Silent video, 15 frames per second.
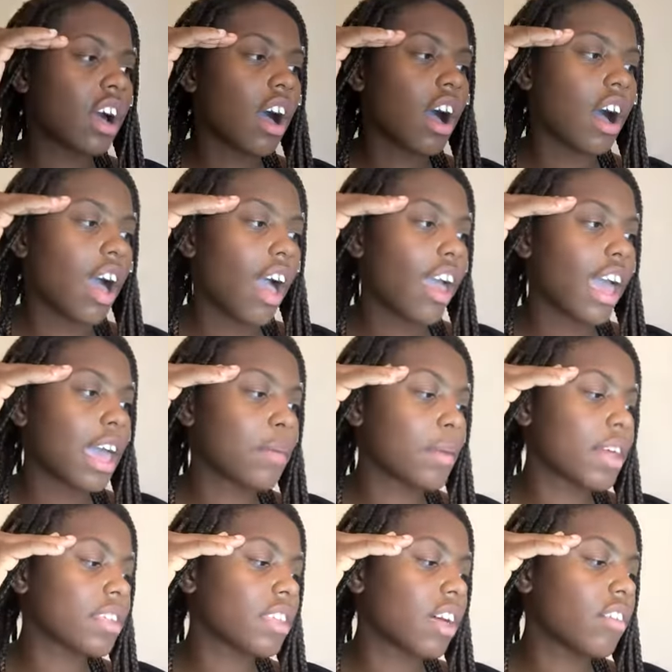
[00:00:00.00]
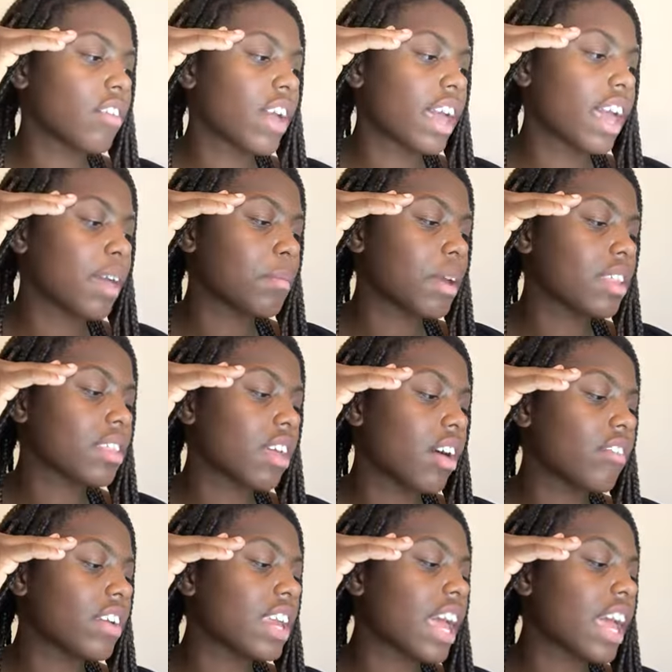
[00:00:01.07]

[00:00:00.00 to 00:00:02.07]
Oh, I hate myself. I hate myself.